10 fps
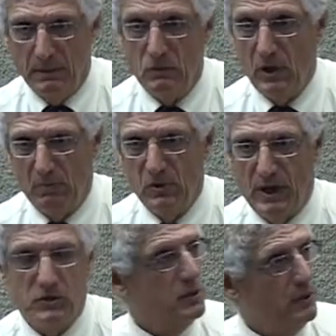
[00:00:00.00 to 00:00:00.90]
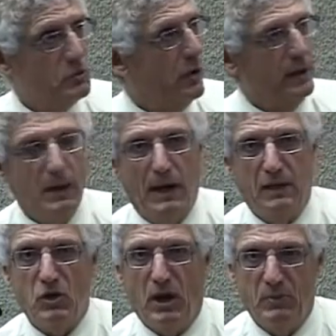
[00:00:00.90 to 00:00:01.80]
Child
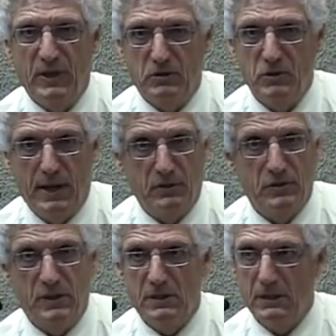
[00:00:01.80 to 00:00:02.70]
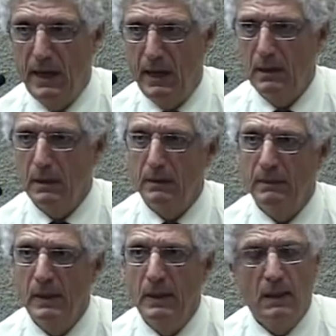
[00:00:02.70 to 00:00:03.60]
Protection Agencies in Canada.
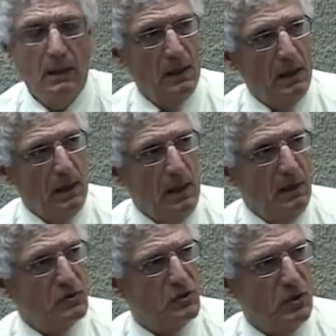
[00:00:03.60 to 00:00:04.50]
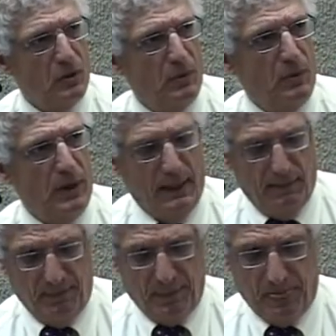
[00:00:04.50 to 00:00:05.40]

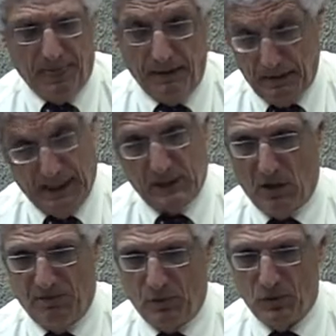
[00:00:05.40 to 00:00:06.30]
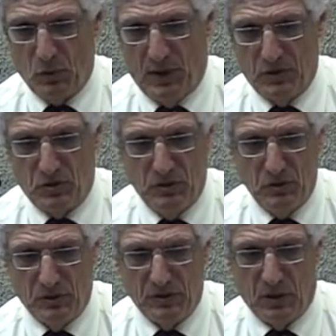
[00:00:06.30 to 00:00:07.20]
So that's our first question.
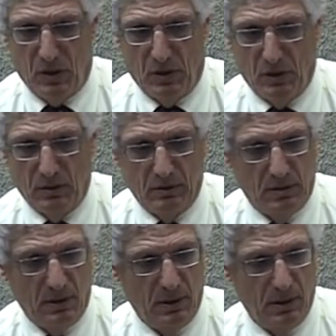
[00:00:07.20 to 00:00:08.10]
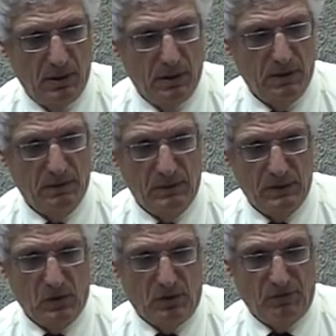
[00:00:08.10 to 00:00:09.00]
You know, it's all
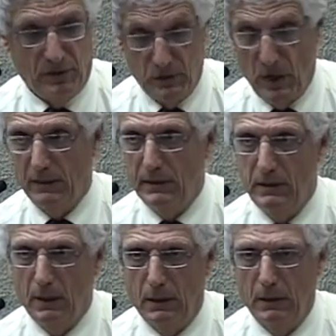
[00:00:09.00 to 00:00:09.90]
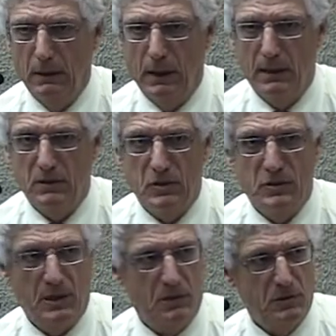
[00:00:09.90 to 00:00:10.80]
very gently done. And she
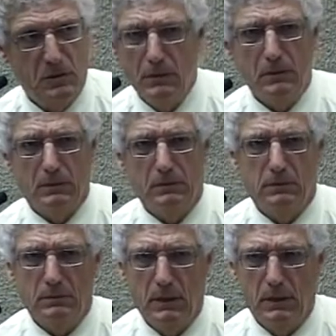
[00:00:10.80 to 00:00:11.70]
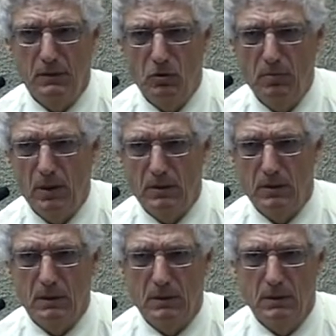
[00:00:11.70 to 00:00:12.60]
says, no, no partner.